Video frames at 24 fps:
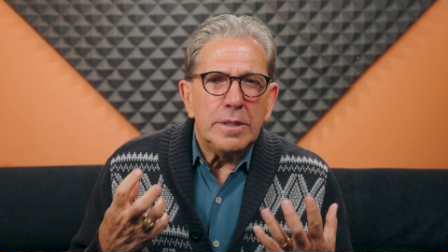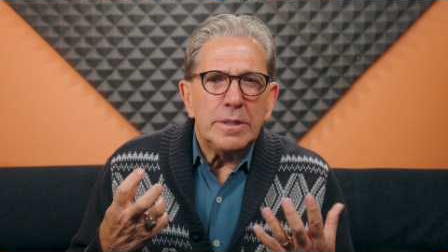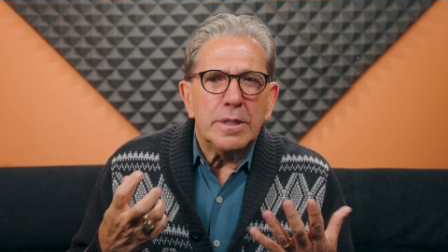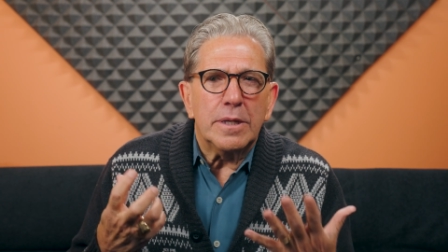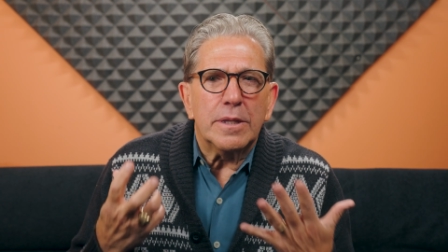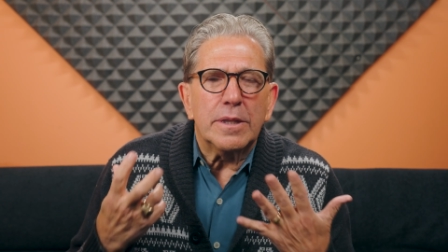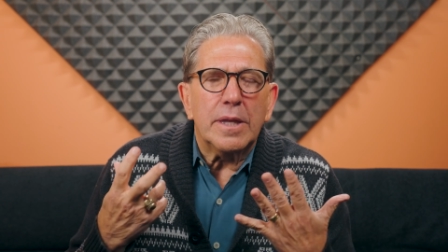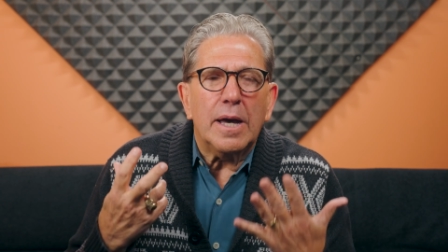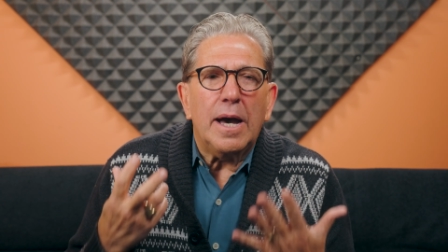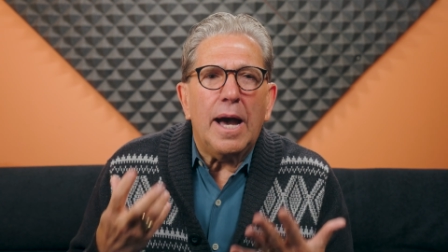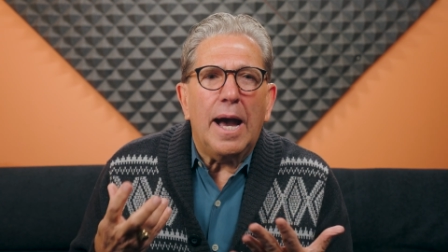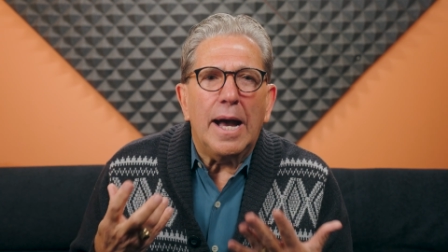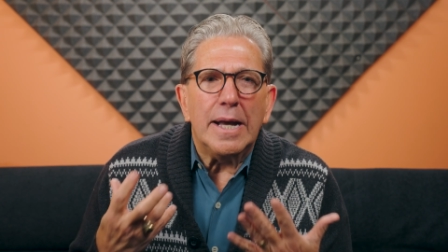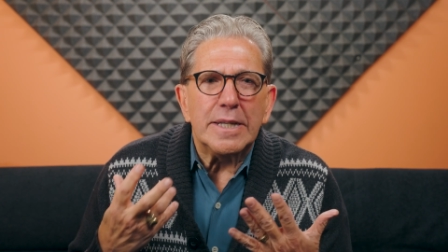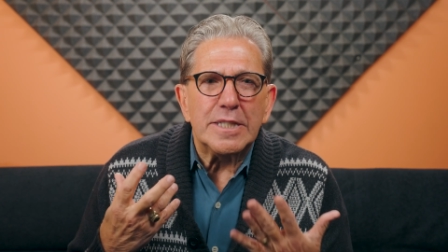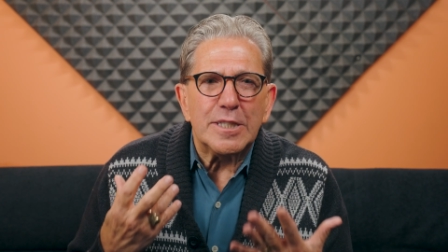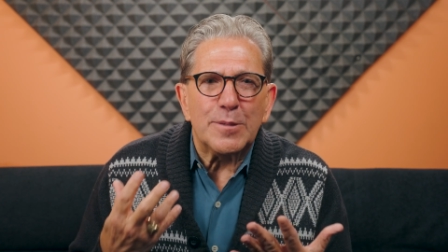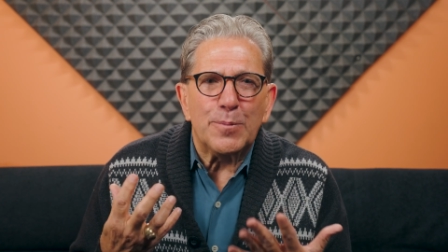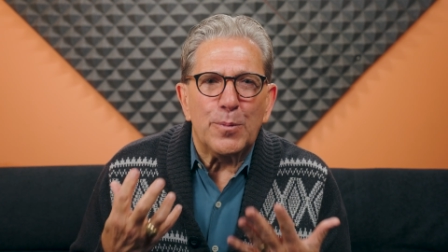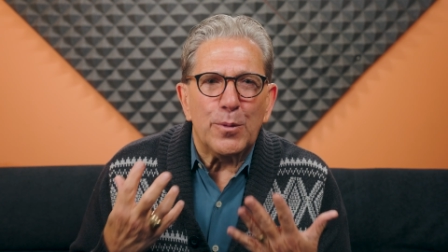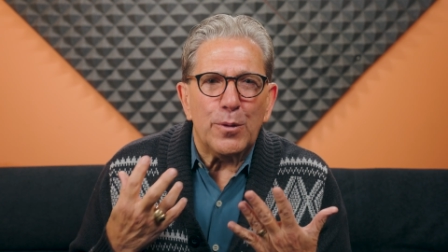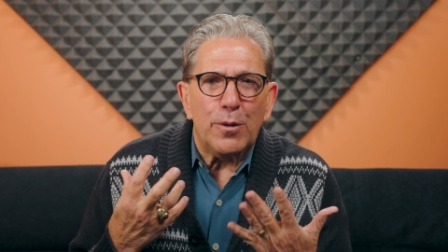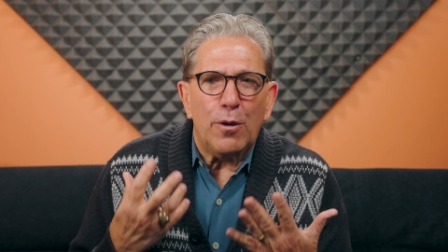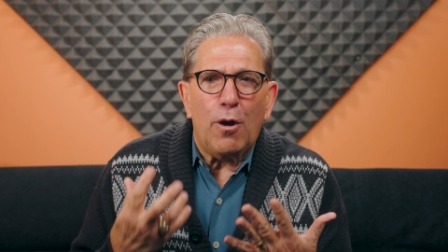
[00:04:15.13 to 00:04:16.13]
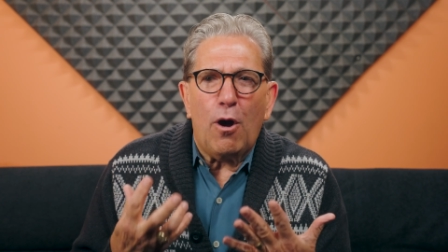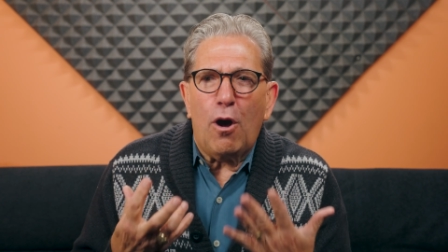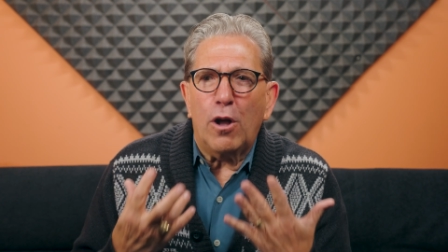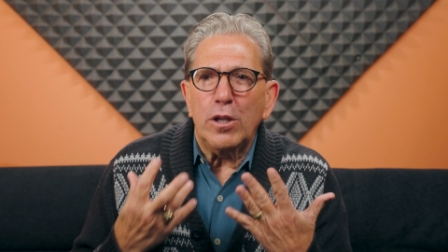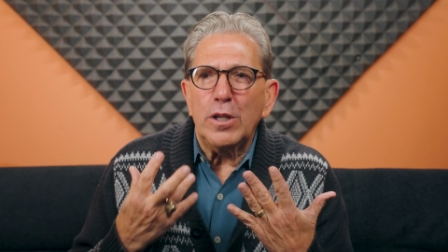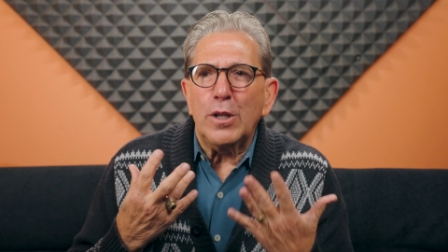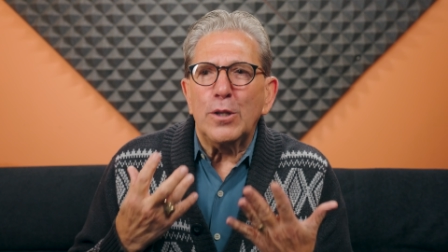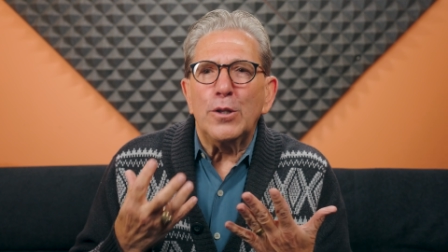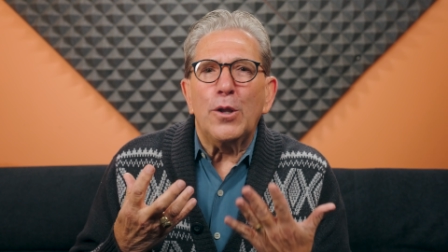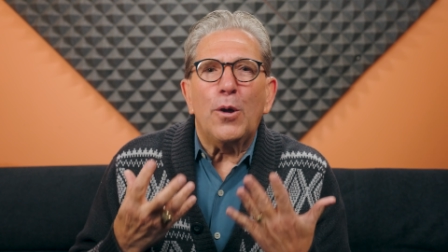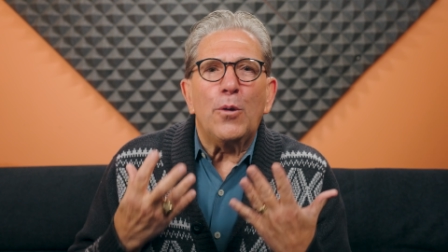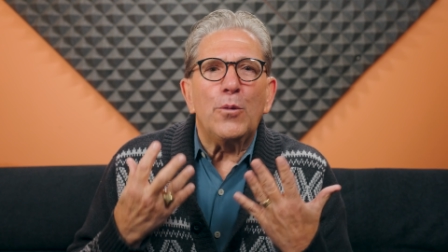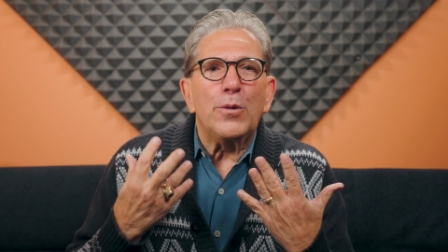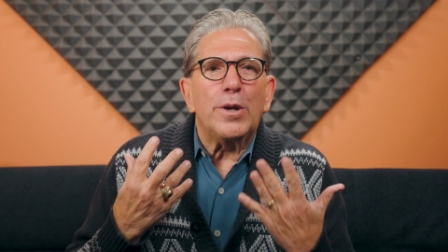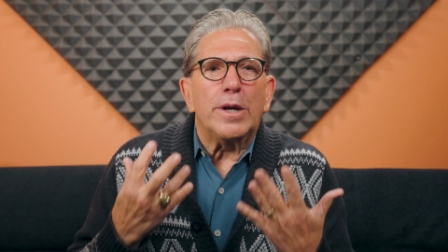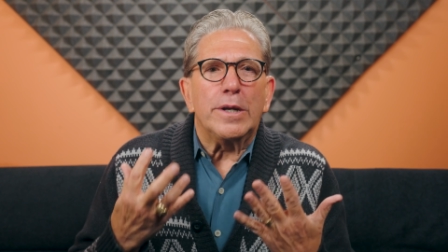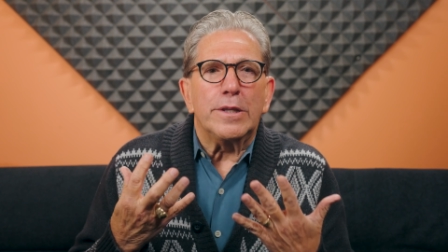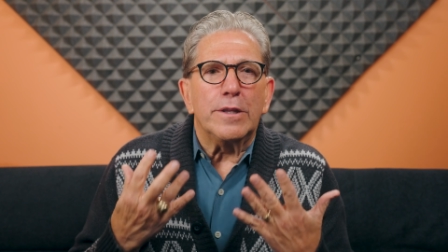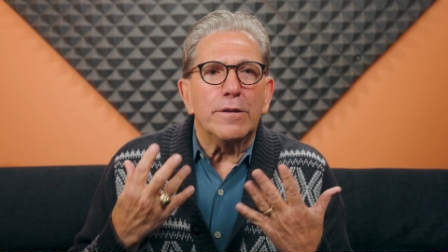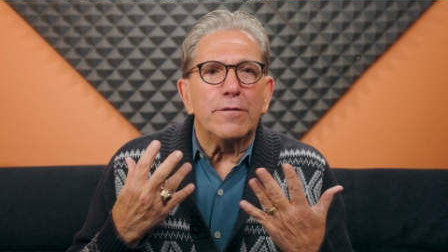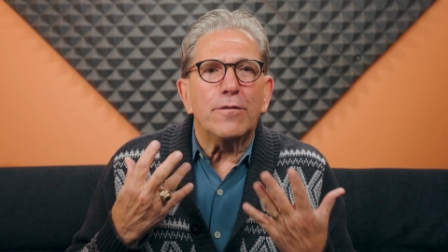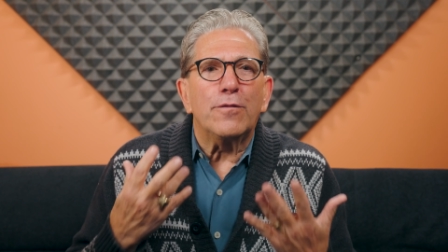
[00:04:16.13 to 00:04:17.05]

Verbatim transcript: to the hospital, all alone on the